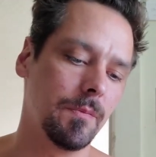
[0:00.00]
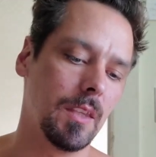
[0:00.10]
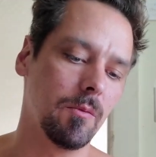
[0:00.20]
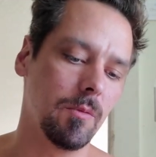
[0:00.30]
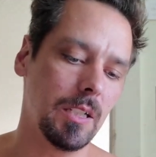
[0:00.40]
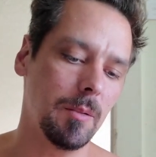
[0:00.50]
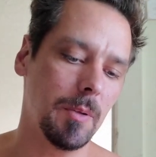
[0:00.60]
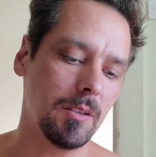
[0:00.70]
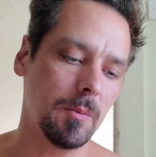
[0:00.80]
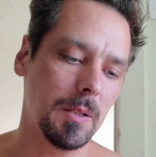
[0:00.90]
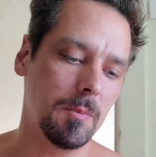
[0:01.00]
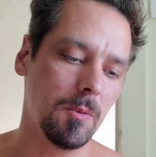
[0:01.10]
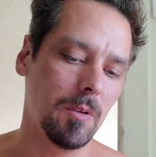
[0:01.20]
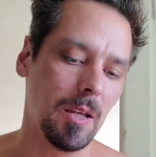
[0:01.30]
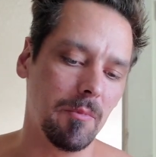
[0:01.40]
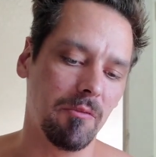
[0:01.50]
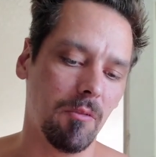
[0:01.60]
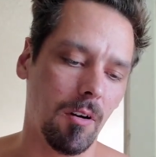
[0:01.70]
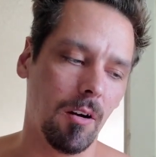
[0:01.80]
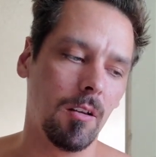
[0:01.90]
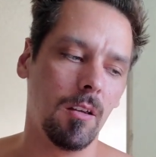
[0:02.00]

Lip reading: then read about the people who came before.